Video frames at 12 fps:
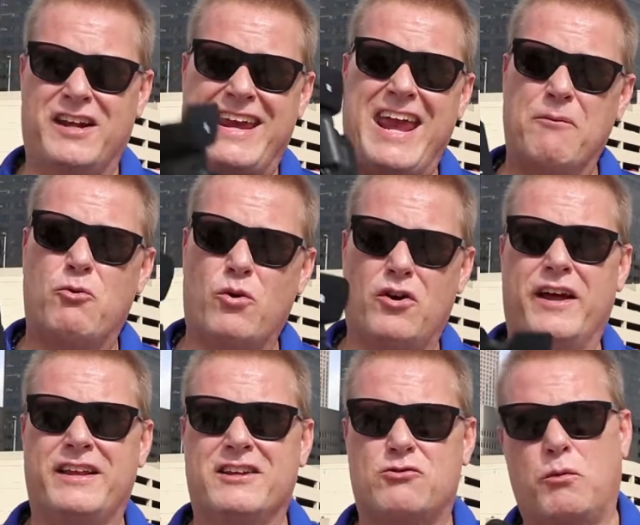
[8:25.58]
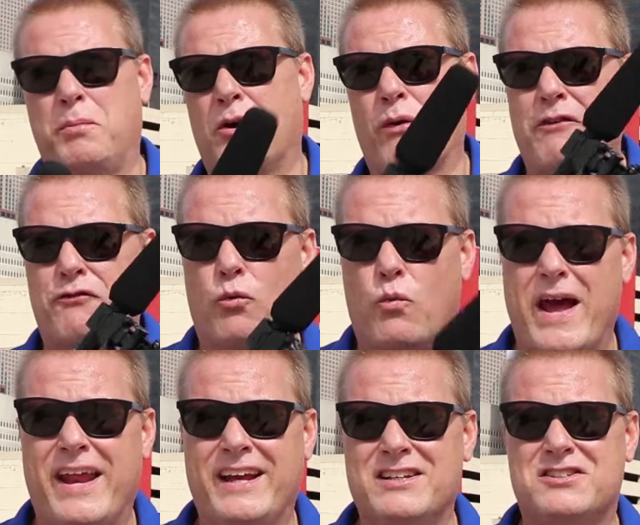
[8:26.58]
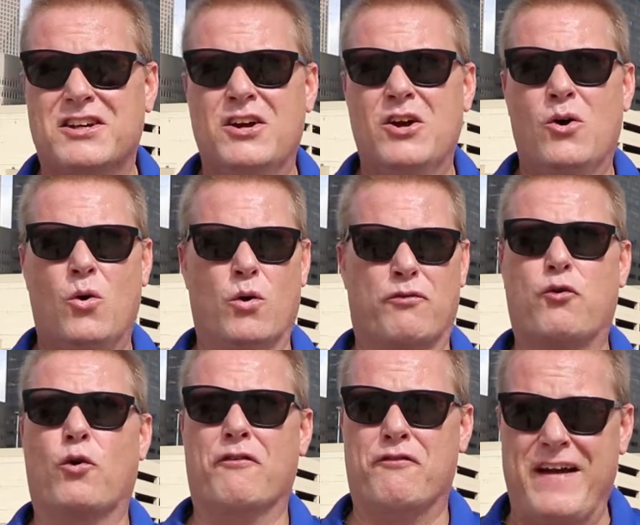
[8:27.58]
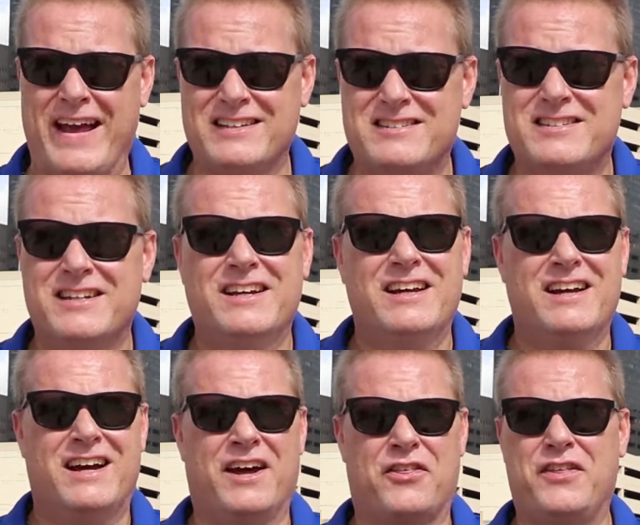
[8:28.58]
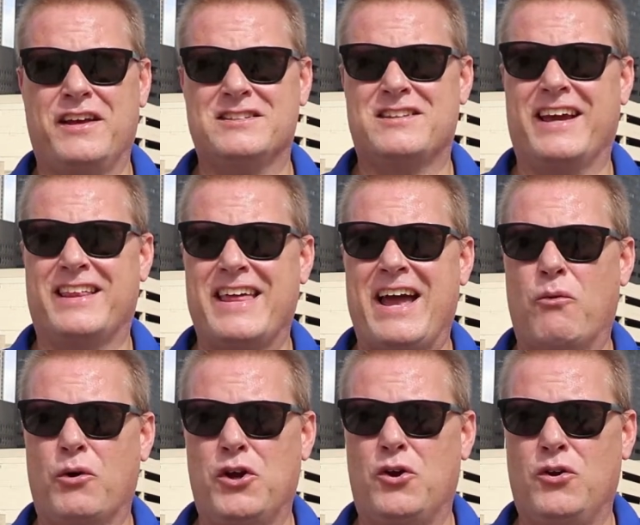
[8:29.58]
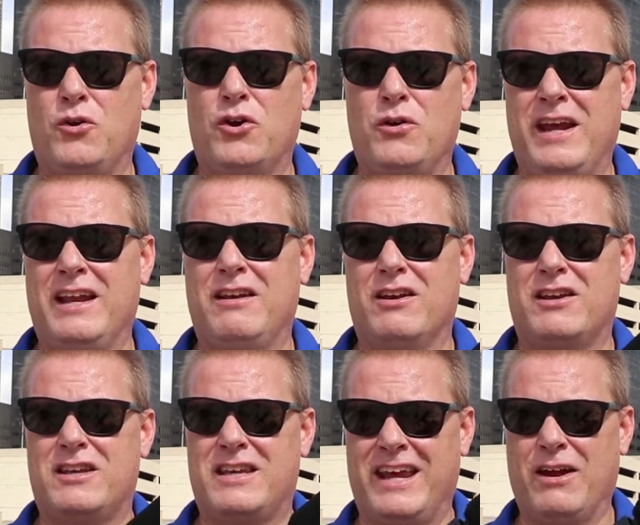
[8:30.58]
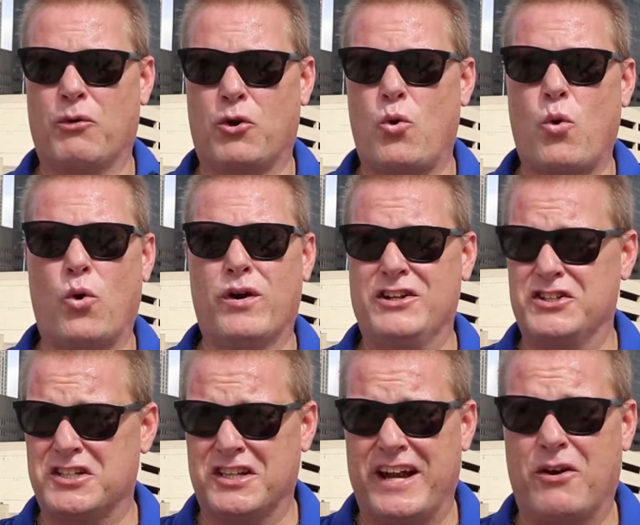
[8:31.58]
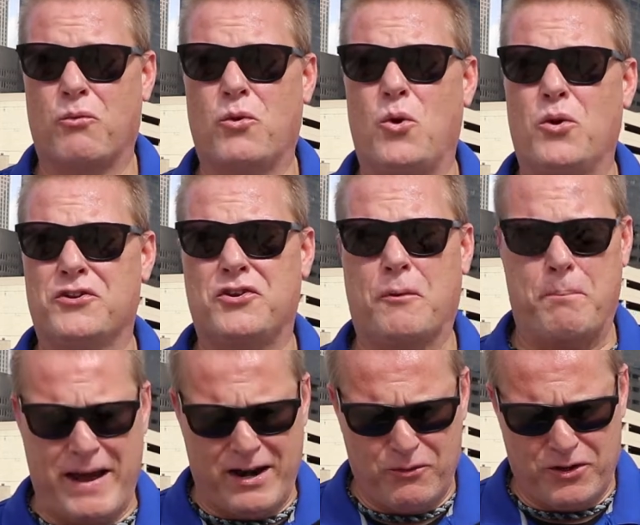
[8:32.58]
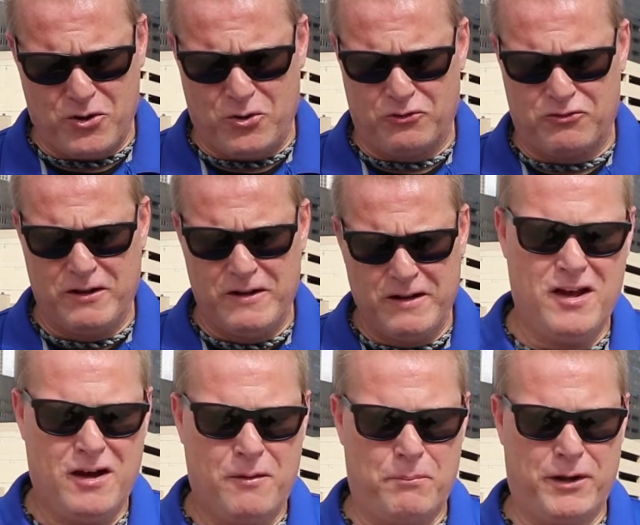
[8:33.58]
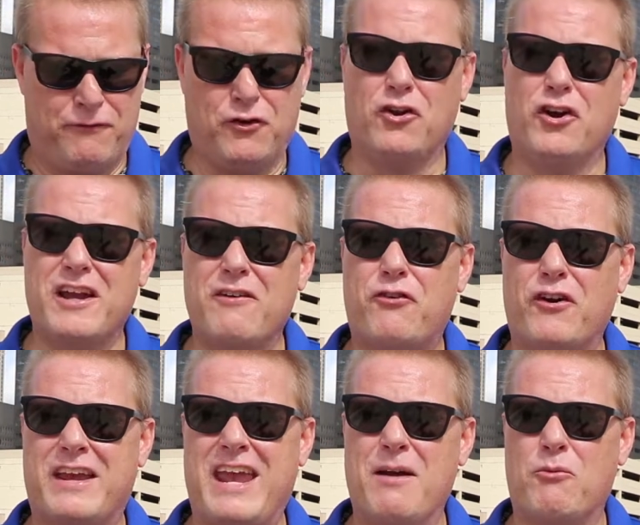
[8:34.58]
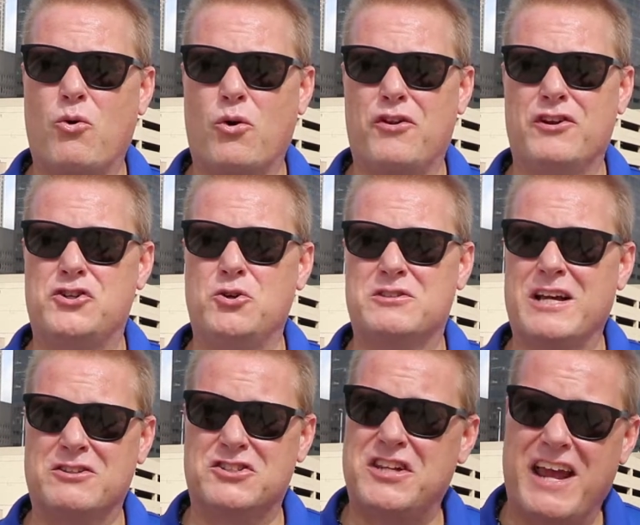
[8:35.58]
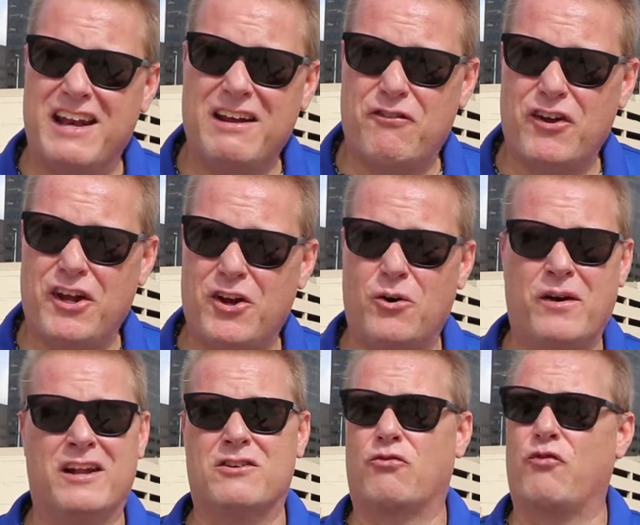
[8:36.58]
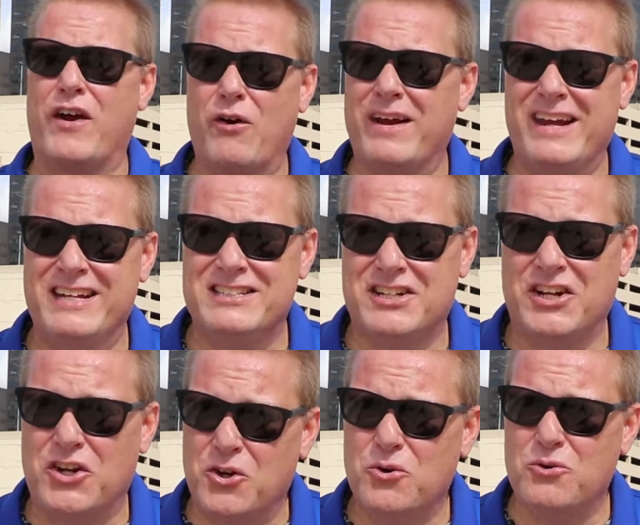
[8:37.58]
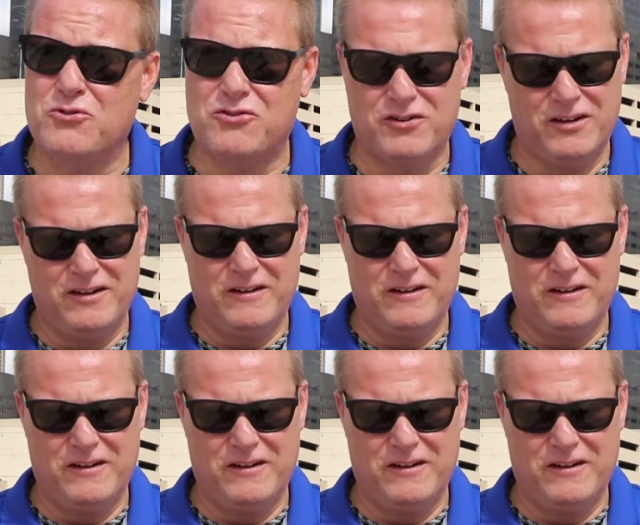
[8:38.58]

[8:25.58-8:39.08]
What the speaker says: that a camcorder like this would be great for weddings or for events, things like that where you need to hit record and just let it roll until the battery goes. But if you're looking for a camcorder that shoots outstanding video and it's very easy to use,